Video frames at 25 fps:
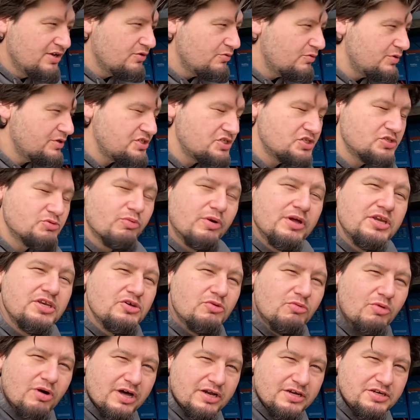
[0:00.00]
which is when
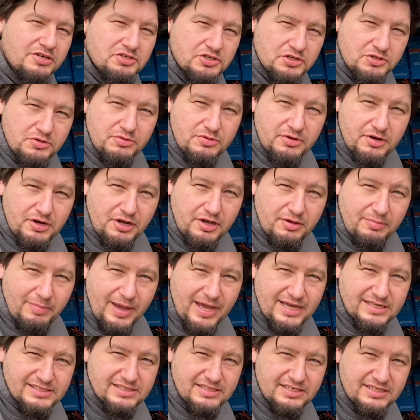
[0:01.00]
you want to do a
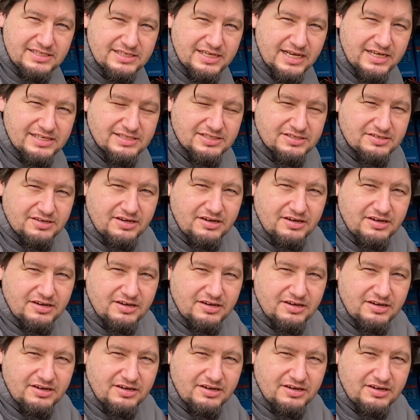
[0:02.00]
capacity test